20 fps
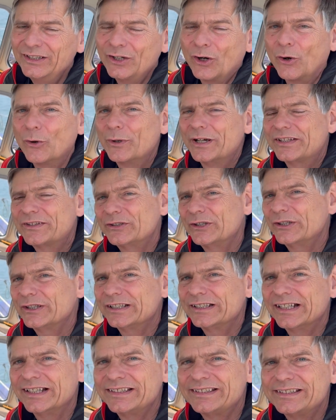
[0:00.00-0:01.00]
always turning
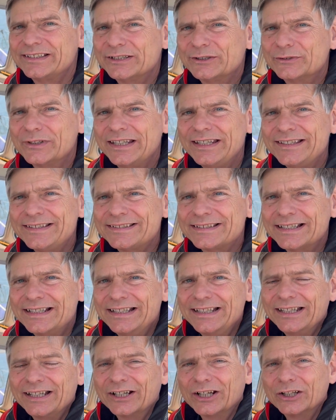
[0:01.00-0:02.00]
90 degrees,
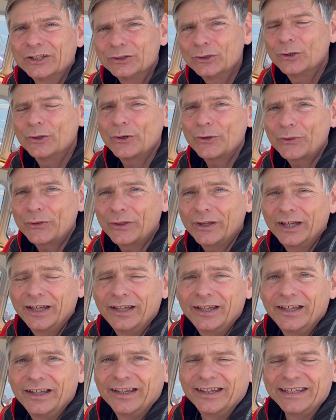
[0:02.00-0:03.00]
north,
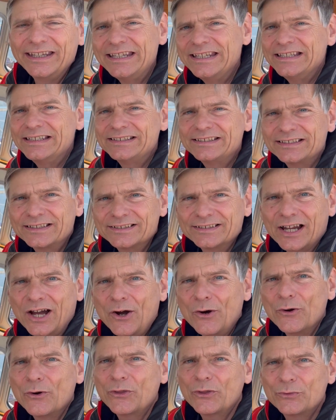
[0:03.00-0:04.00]
east,
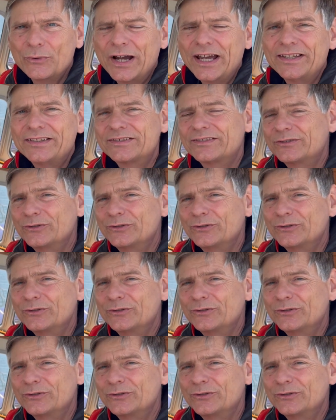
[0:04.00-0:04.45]
south, west,